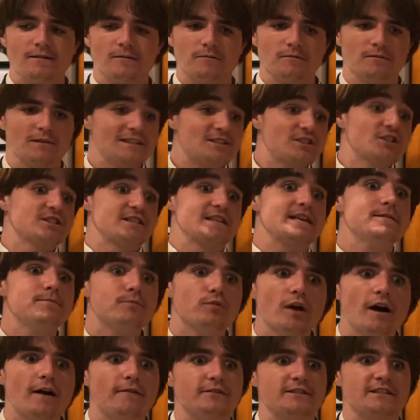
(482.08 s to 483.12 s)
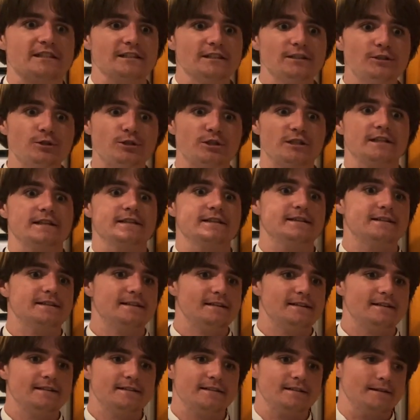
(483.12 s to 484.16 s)
Let's just improv a solution.
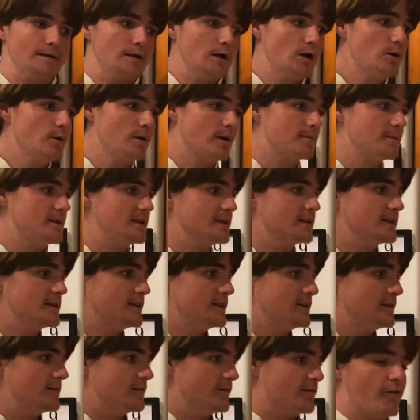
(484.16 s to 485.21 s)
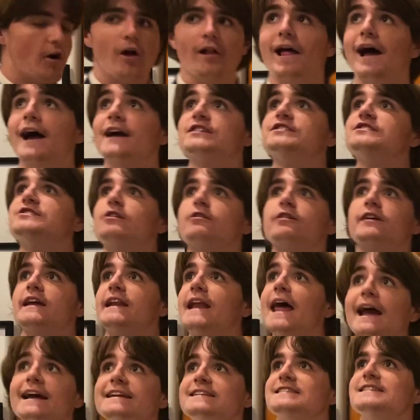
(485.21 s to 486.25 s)
You know, I mean, if all actions are
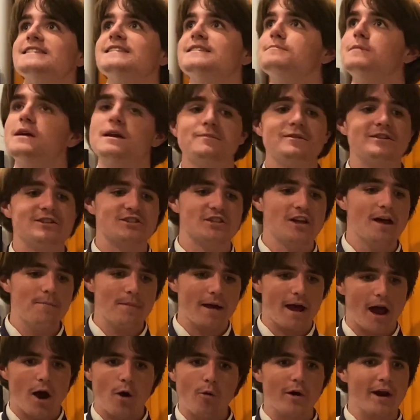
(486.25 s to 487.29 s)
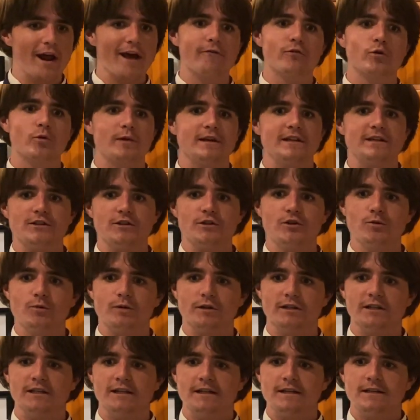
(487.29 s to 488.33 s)
connected, then maybe somehow whatever we do
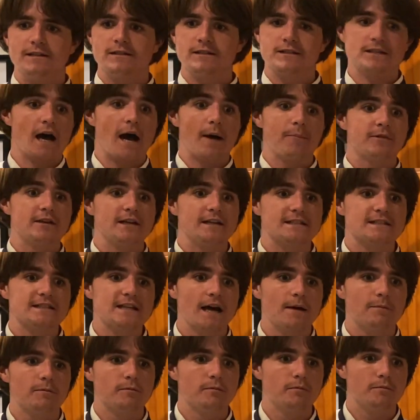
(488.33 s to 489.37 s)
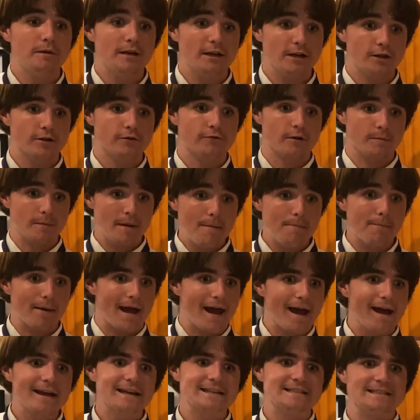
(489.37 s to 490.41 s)
will stop the unstoppable meteor from
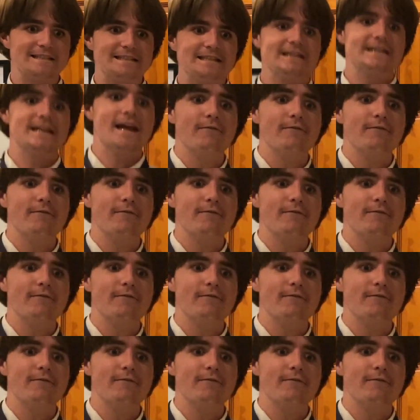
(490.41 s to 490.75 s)
impact and